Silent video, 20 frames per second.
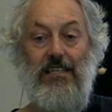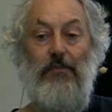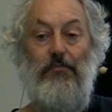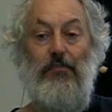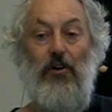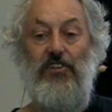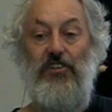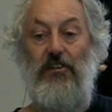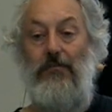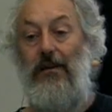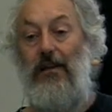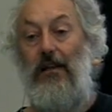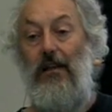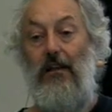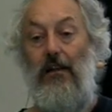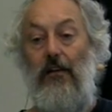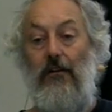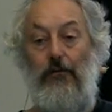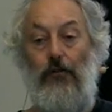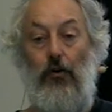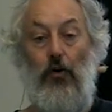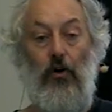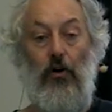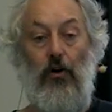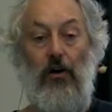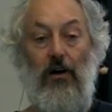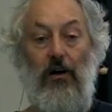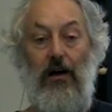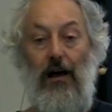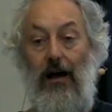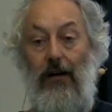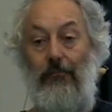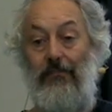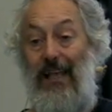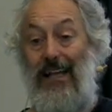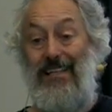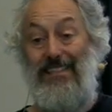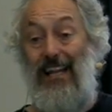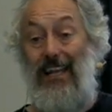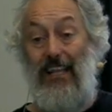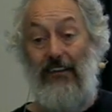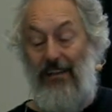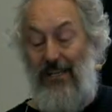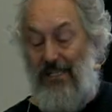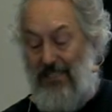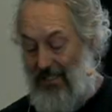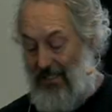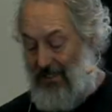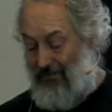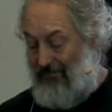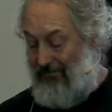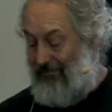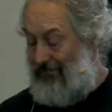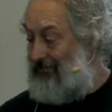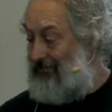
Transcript: at the bottom for um, aesthetic reasons.